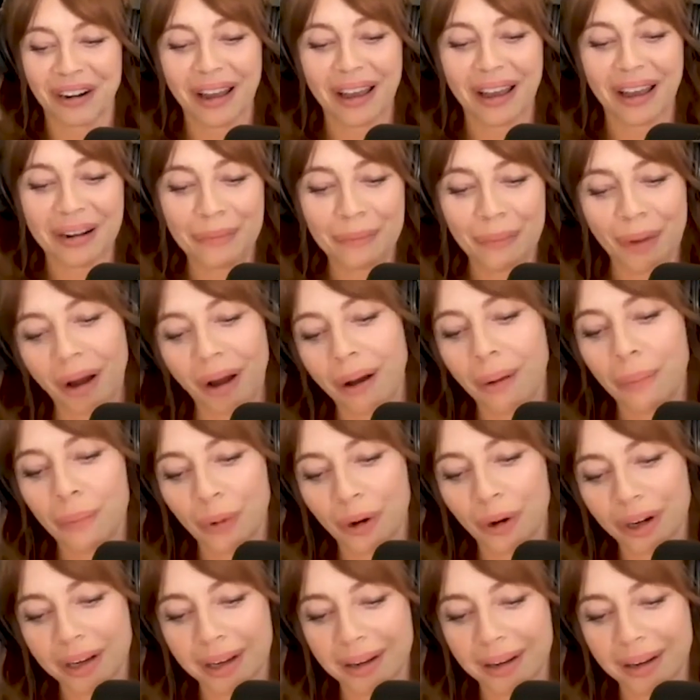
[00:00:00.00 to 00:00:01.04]
and a mom
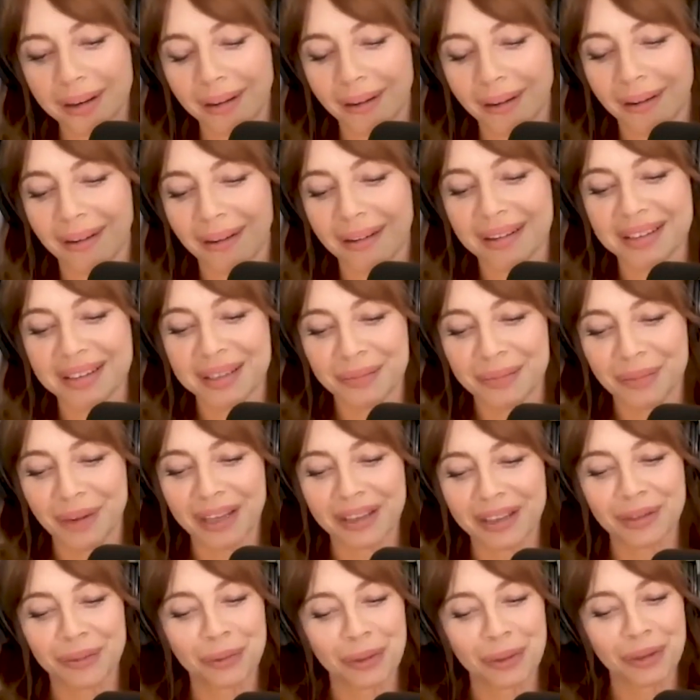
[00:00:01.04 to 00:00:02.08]
working hard to
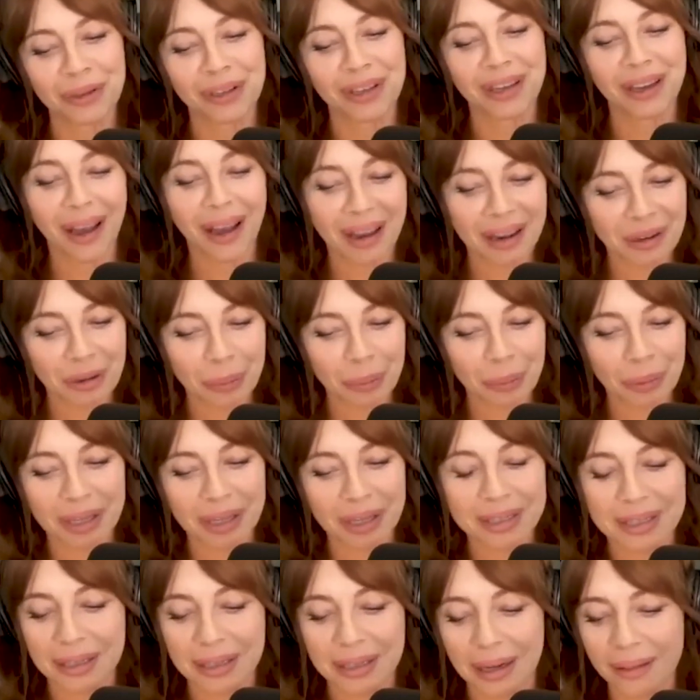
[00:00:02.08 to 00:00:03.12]
make the world a kinder
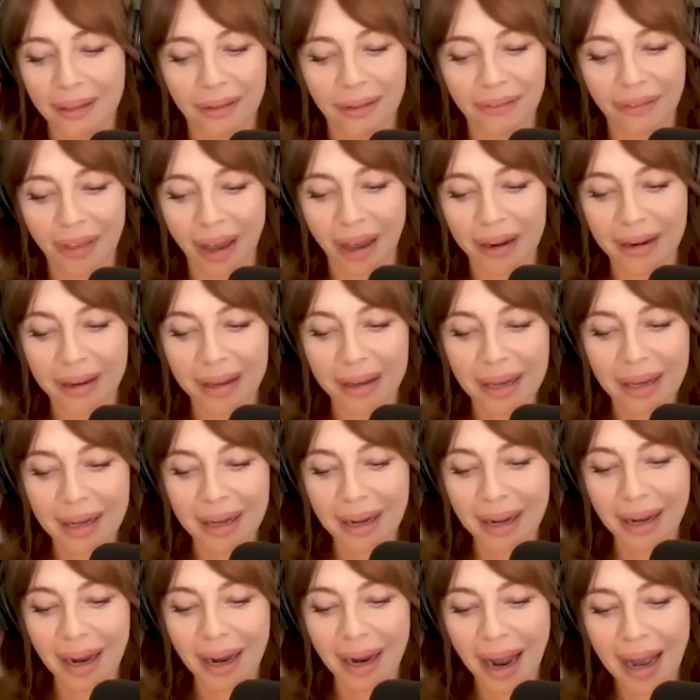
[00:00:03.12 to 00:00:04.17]
place. And I love that.
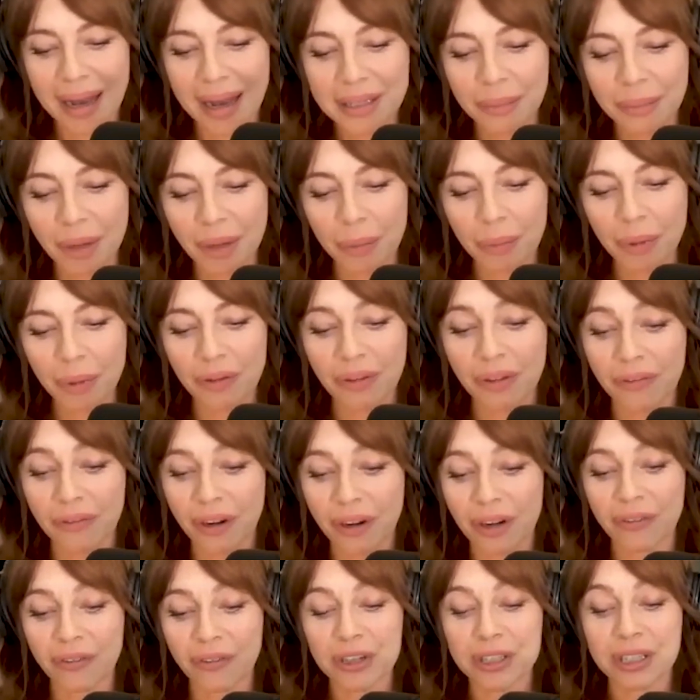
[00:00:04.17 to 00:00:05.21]
As a member of the
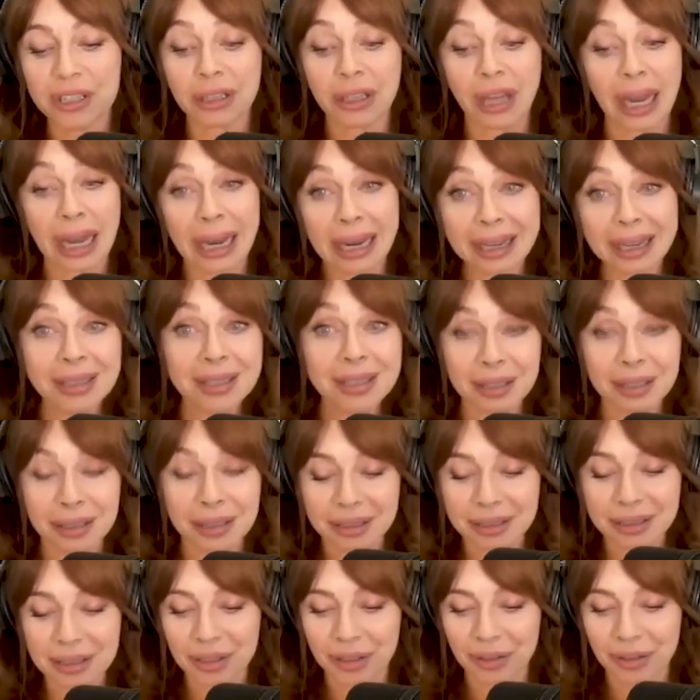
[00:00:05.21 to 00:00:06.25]
very first alliance
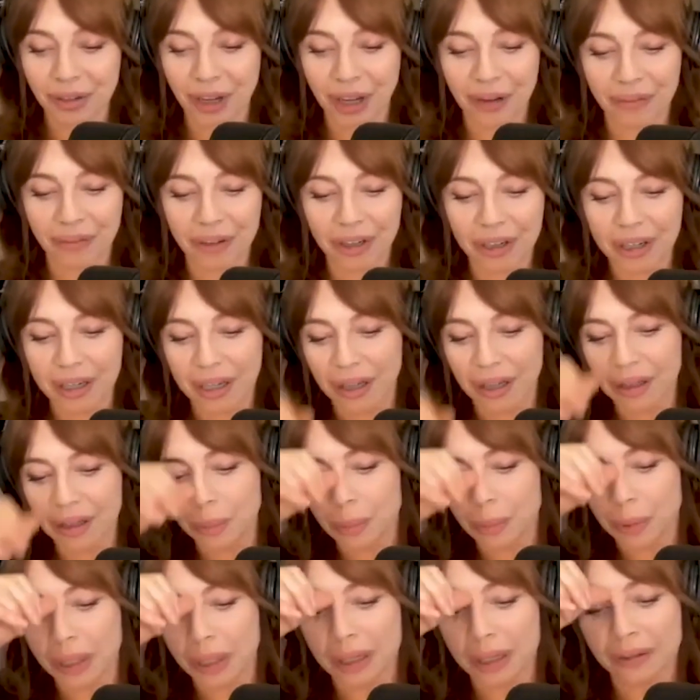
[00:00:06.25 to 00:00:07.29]
on Survivor, Kelly
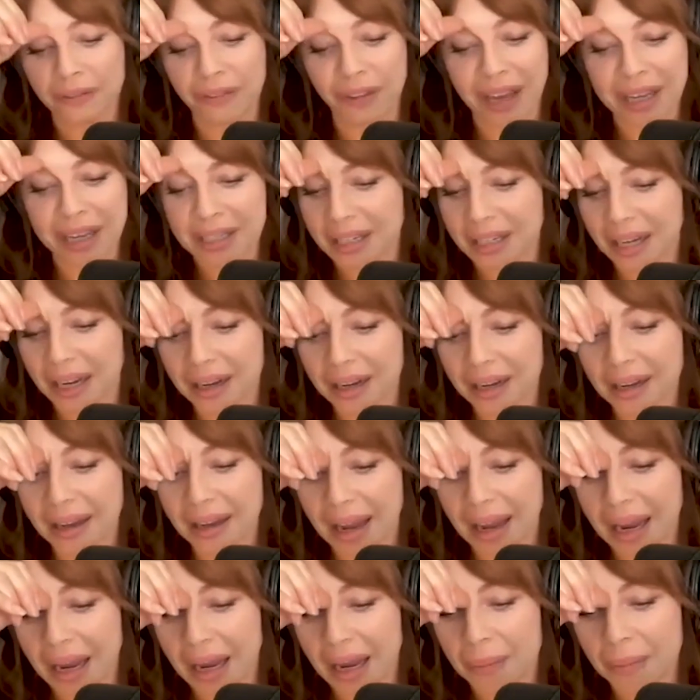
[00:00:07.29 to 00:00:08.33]
played a fascinating
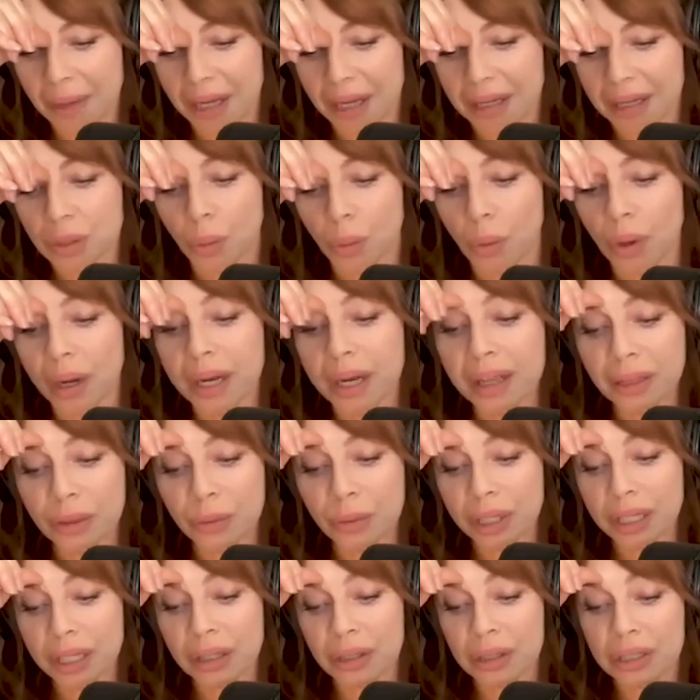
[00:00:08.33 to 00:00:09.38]
game. And
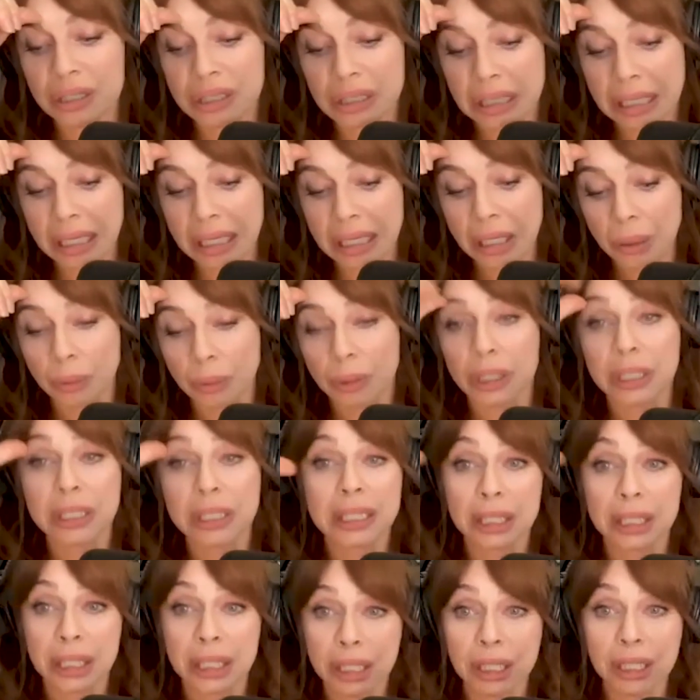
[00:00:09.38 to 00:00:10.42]
23 years later, we're
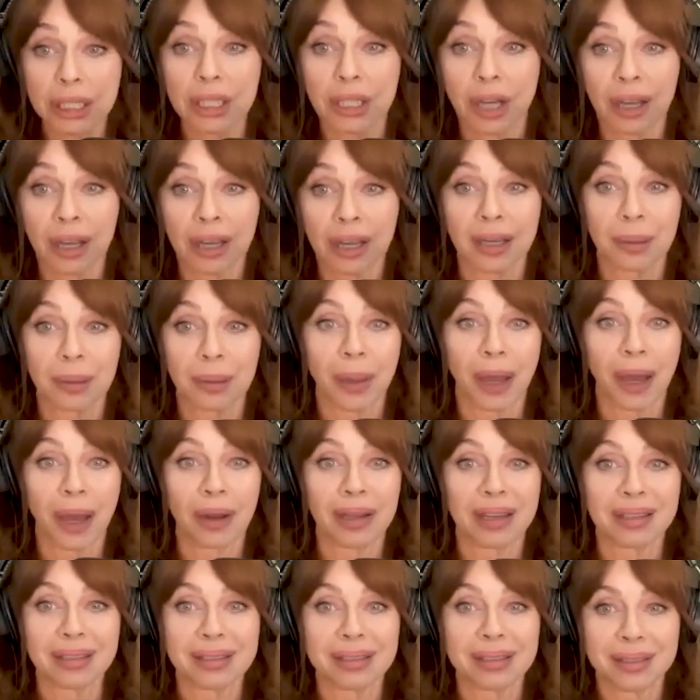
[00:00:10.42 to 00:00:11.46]
still talking about
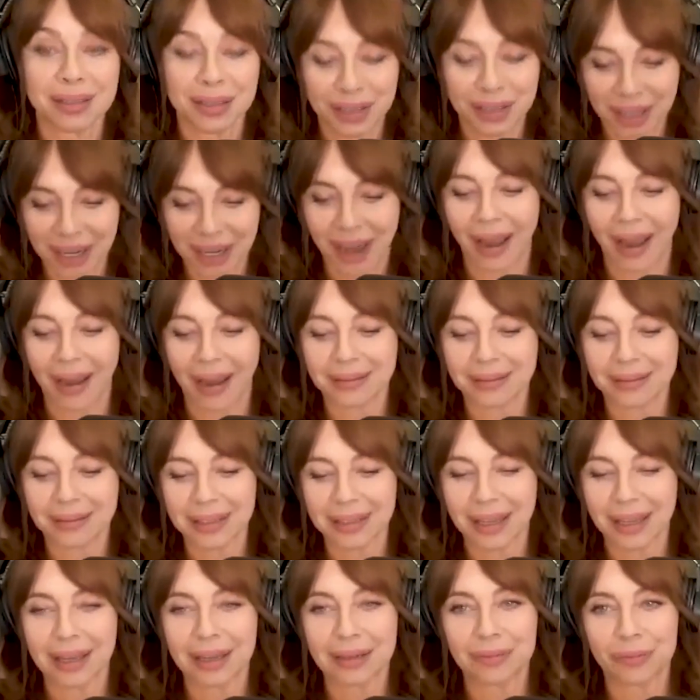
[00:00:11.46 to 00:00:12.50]
it today.
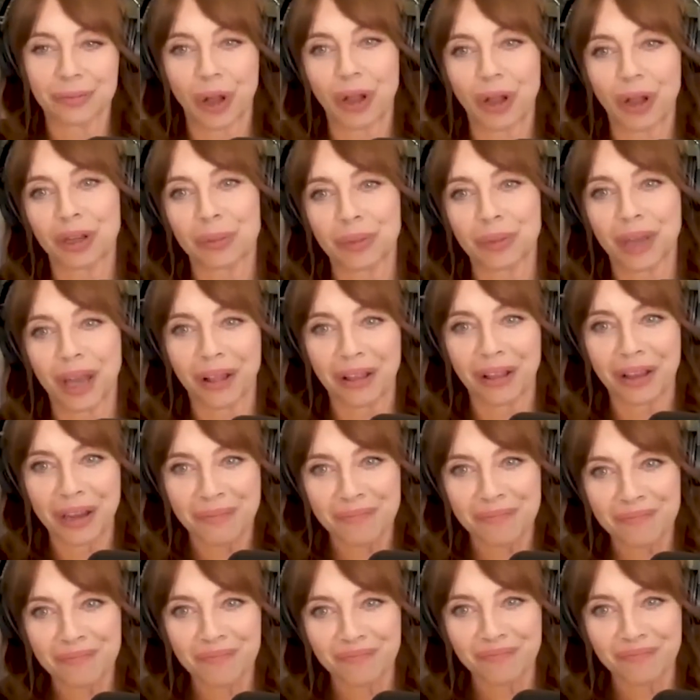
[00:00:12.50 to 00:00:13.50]
And welcome, Kelly.